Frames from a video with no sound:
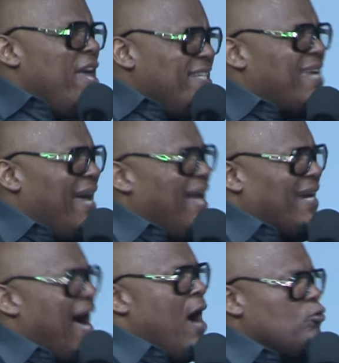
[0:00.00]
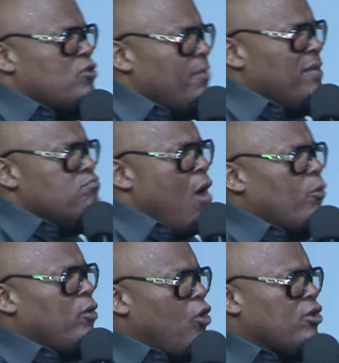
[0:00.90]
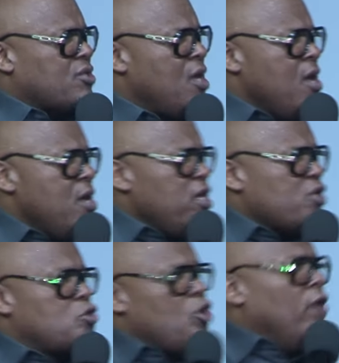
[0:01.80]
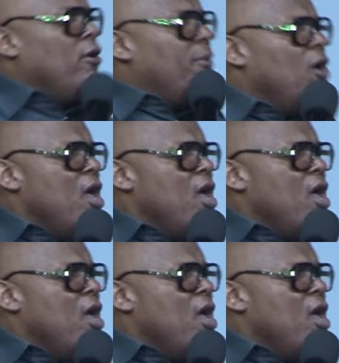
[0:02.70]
a turnaround mayibongwe inkosi izono